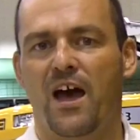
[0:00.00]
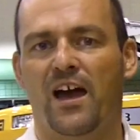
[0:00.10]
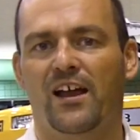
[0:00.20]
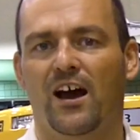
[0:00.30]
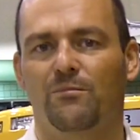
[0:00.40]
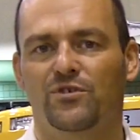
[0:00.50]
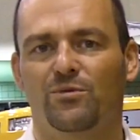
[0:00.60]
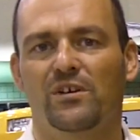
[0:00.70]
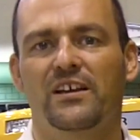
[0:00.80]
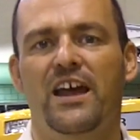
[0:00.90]
back up. So
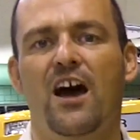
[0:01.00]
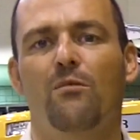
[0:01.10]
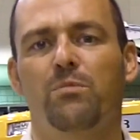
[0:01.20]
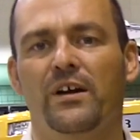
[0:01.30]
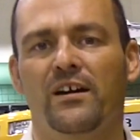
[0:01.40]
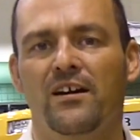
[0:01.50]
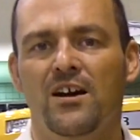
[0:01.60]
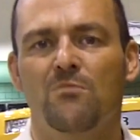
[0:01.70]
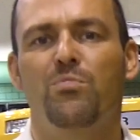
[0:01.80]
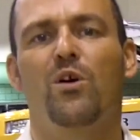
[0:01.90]
really helping
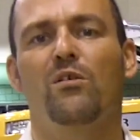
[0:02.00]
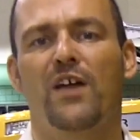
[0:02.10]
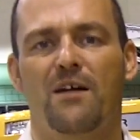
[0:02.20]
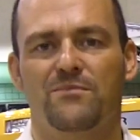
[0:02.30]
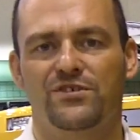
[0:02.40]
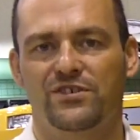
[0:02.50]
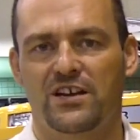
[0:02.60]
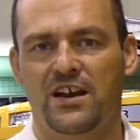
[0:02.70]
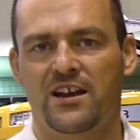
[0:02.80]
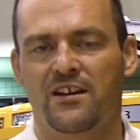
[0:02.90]
pull that
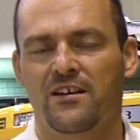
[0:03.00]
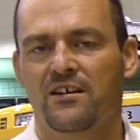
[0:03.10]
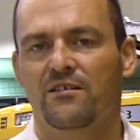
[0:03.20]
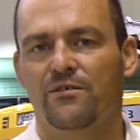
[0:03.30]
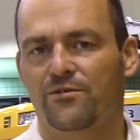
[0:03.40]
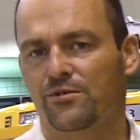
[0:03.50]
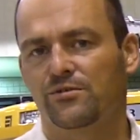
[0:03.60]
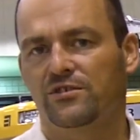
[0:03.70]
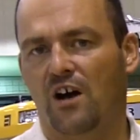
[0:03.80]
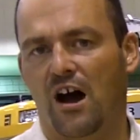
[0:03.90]
machine through
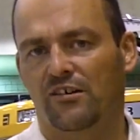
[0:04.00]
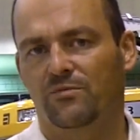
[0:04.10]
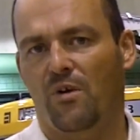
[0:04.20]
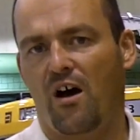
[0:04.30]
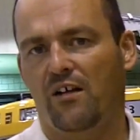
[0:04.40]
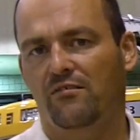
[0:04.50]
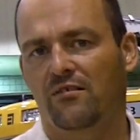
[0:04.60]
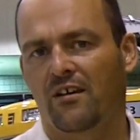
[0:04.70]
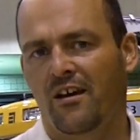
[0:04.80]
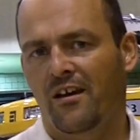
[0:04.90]
soft spots.
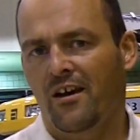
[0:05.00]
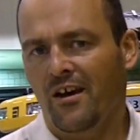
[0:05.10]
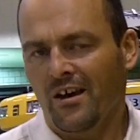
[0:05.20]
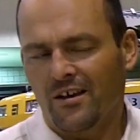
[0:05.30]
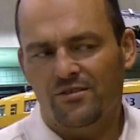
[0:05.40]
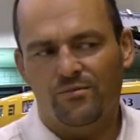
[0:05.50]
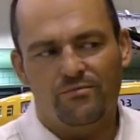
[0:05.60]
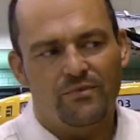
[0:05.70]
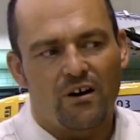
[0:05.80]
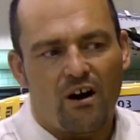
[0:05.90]
So
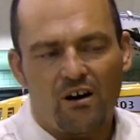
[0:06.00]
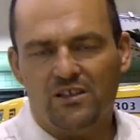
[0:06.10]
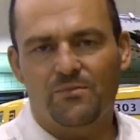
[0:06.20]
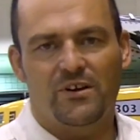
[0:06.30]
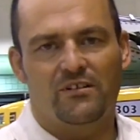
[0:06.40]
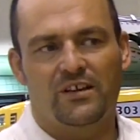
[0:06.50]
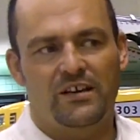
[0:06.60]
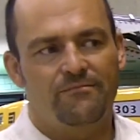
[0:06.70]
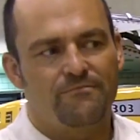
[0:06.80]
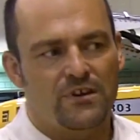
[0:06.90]

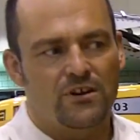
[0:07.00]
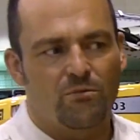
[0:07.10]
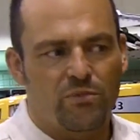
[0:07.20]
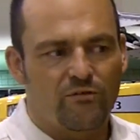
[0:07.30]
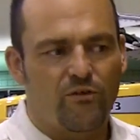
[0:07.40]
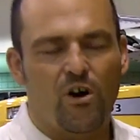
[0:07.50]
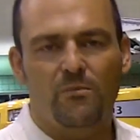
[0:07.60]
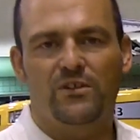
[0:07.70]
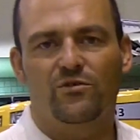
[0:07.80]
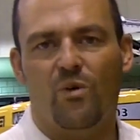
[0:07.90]
ultimately, you know,
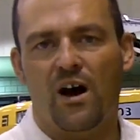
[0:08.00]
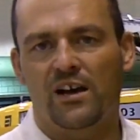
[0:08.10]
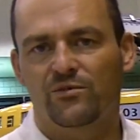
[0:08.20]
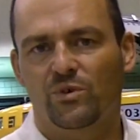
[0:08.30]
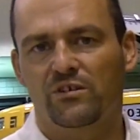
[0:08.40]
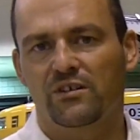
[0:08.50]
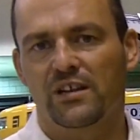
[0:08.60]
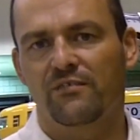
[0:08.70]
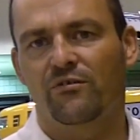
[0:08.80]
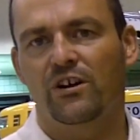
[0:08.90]
performance-wise, we're
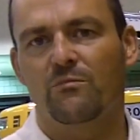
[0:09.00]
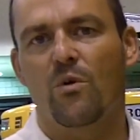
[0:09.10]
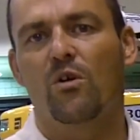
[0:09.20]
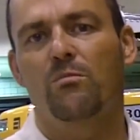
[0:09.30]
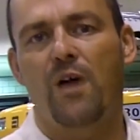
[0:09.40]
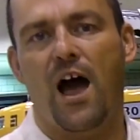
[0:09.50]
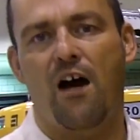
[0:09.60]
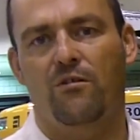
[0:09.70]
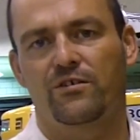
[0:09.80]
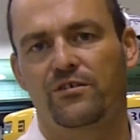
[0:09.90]
delivering more
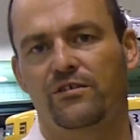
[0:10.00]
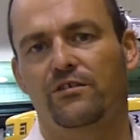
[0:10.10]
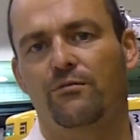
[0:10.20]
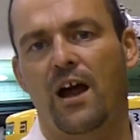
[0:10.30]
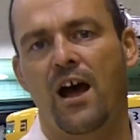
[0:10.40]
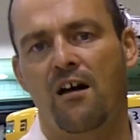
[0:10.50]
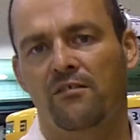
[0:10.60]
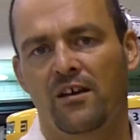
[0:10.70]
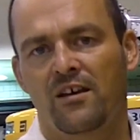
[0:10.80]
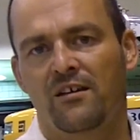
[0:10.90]
power to the
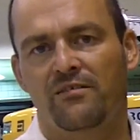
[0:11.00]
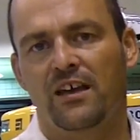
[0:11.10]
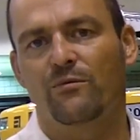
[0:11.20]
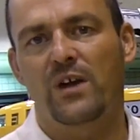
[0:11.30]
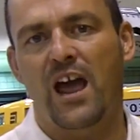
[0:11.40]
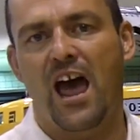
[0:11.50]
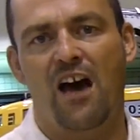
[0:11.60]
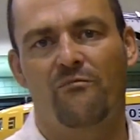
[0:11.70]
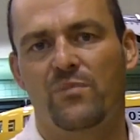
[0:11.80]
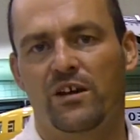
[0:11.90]
ground than we
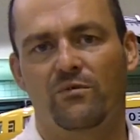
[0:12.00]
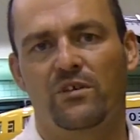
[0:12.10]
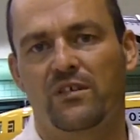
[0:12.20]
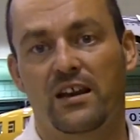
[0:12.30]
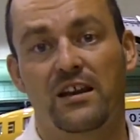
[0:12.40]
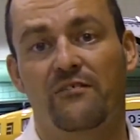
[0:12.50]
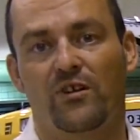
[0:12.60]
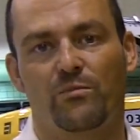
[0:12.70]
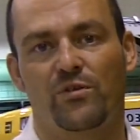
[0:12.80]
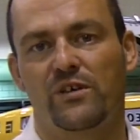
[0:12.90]
have been with any of
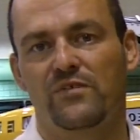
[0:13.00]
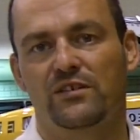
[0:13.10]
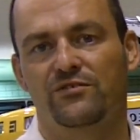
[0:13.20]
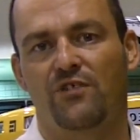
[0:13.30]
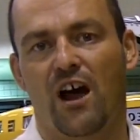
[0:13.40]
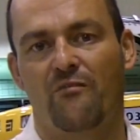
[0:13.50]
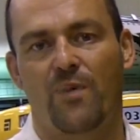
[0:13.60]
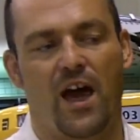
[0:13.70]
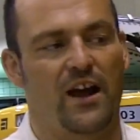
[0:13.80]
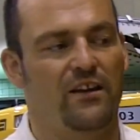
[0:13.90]
our previous drive
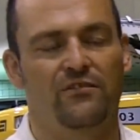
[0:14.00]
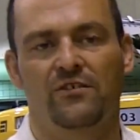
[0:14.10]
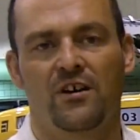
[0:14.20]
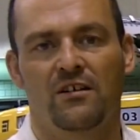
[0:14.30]
package